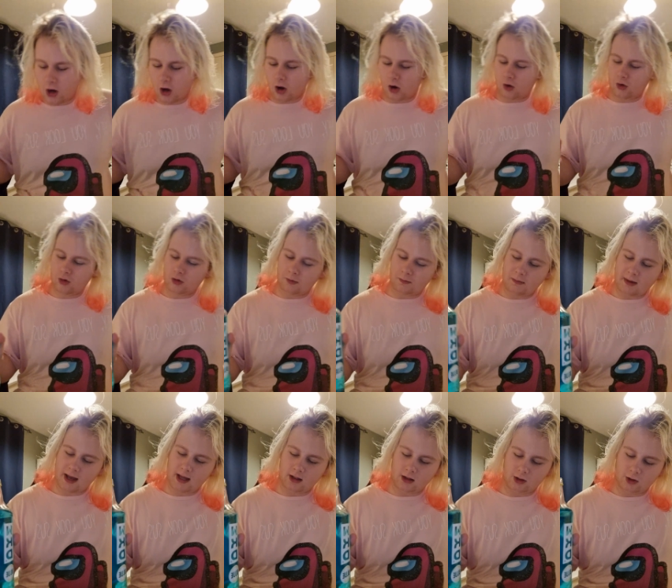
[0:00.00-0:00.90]
All the
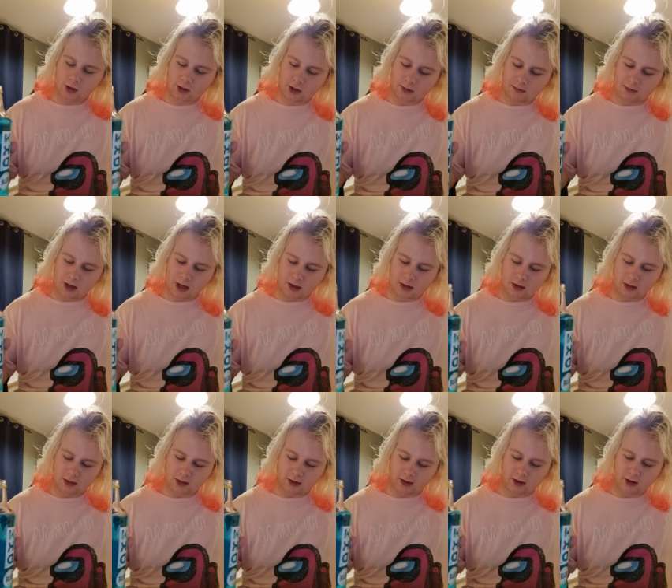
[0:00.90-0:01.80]
men look at me and they
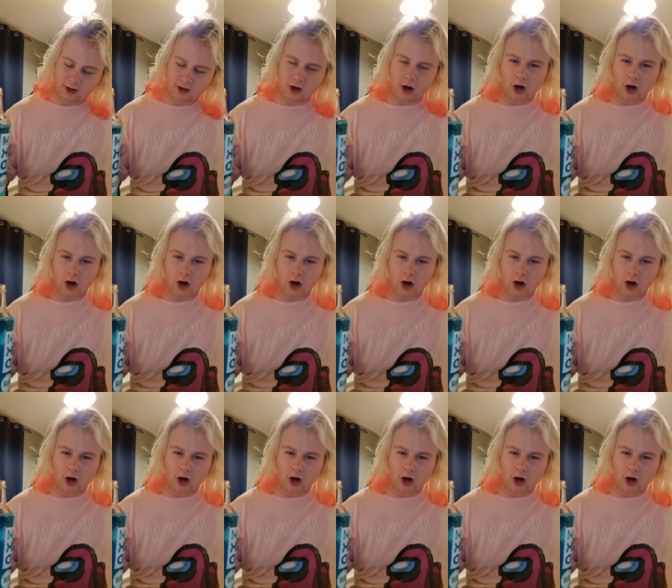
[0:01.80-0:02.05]
think,